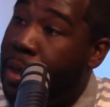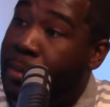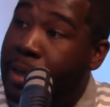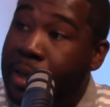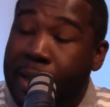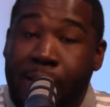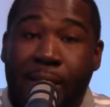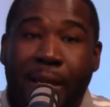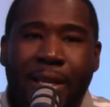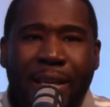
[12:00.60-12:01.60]
Because,
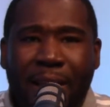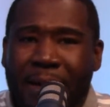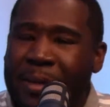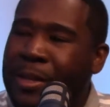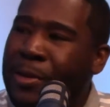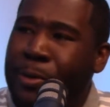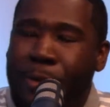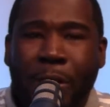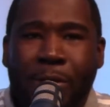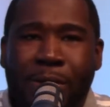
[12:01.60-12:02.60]
you
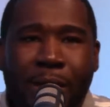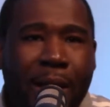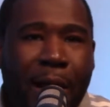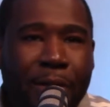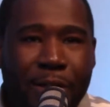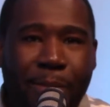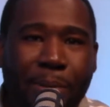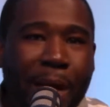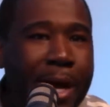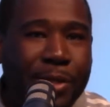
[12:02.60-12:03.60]
don't understand how this
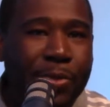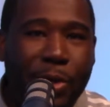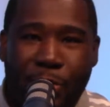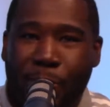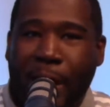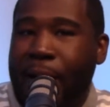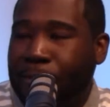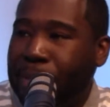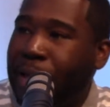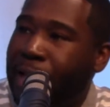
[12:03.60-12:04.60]
applies to what you
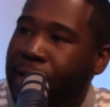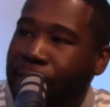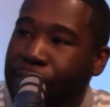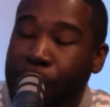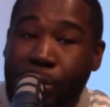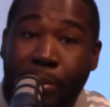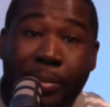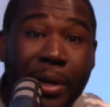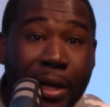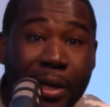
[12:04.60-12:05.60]
have planned in the future,
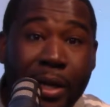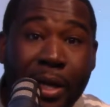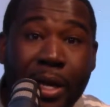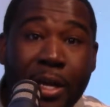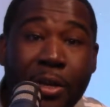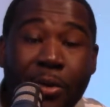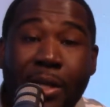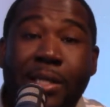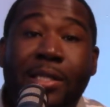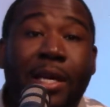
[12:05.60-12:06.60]
but you
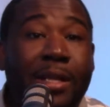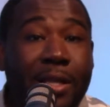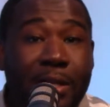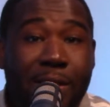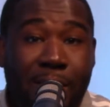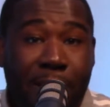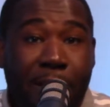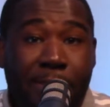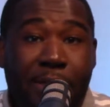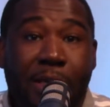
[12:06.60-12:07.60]
need to take these
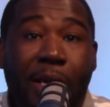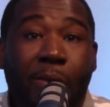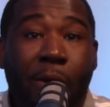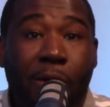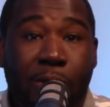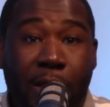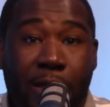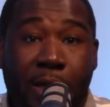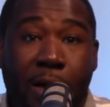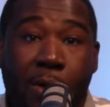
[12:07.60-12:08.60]
steps to get where you need
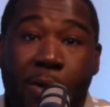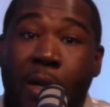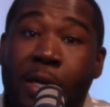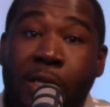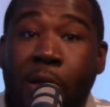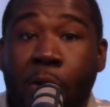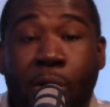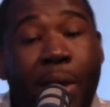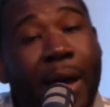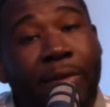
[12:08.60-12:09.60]
to go. So
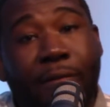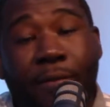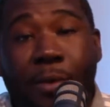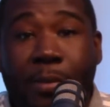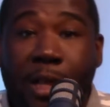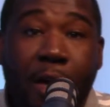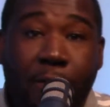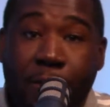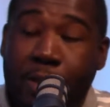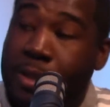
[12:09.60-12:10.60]
you have to form
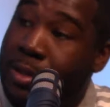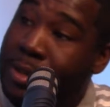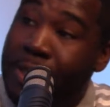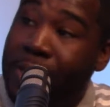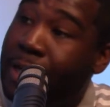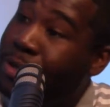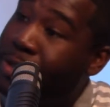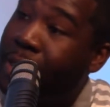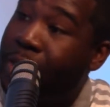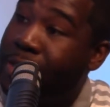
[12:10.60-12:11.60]
leverage, just like you
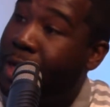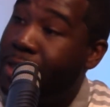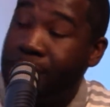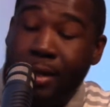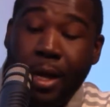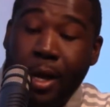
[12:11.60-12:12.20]
said, Latasha.